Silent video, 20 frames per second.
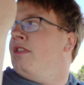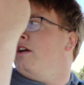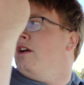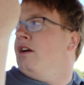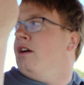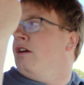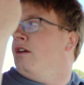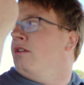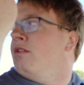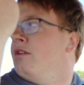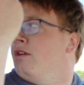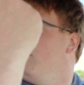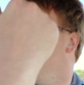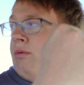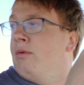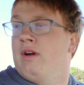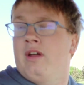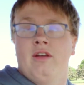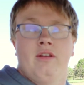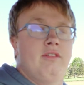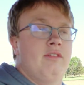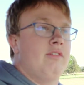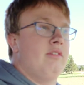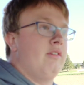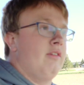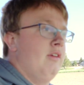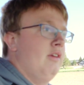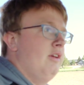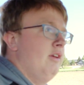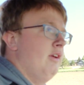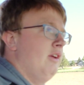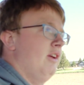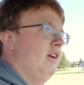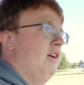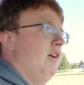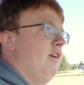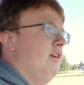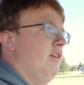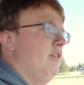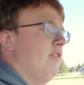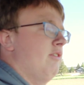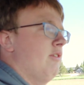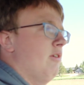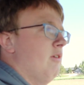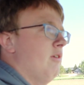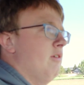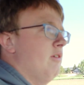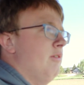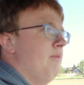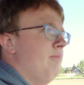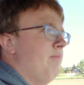there a little ways. So